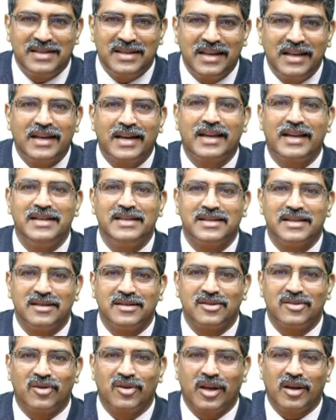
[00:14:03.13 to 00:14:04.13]

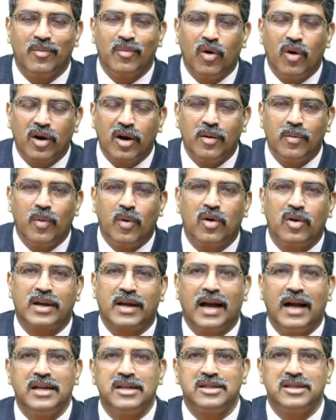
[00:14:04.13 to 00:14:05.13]
increases, okay, more and more
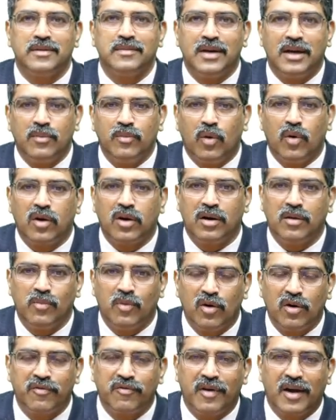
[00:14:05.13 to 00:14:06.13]
calcium and
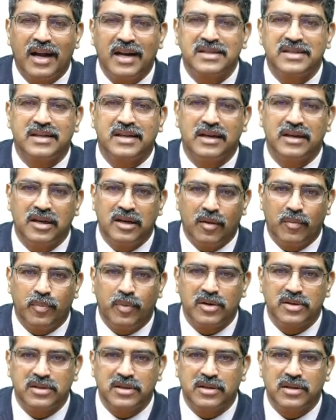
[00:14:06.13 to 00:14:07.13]
more fats get
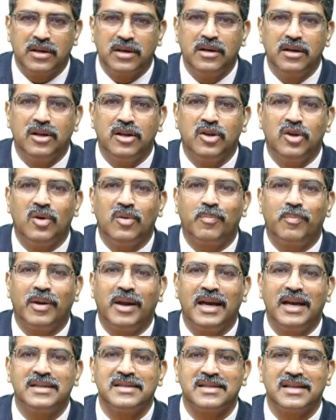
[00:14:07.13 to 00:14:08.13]
deposited, your
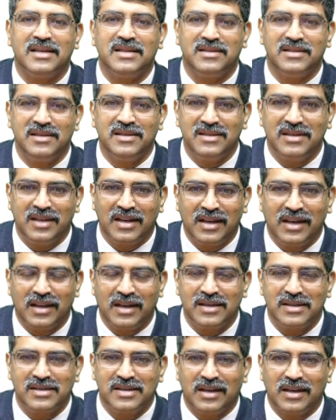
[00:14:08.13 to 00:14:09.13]
plaque size is
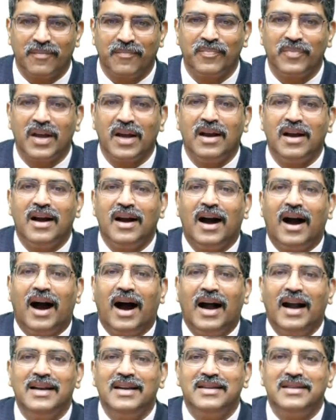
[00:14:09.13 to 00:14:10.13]
increasing.
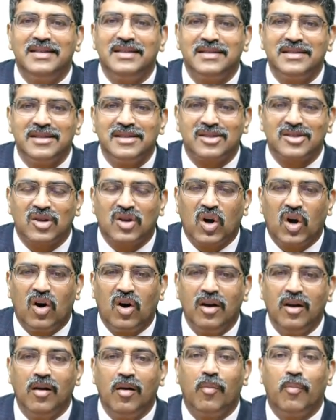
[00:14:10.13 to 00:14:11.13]
And this is
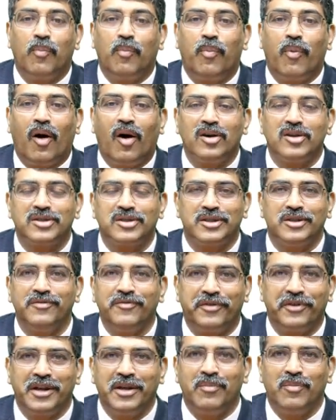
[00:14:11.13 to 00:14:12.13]
called
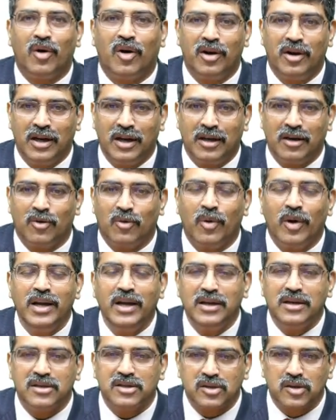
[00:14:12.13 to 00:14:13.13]
positive remodeling. Why
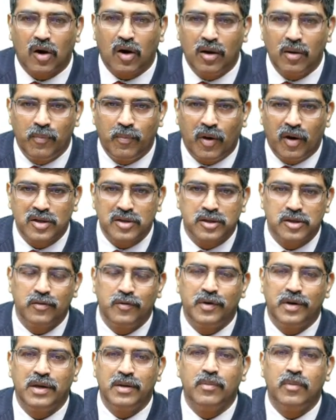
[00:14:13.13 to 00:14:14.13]
it is called
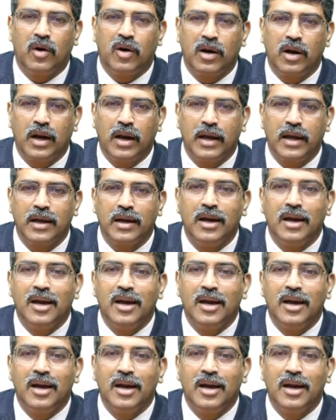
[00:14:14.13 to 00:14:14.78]
positive remodeling?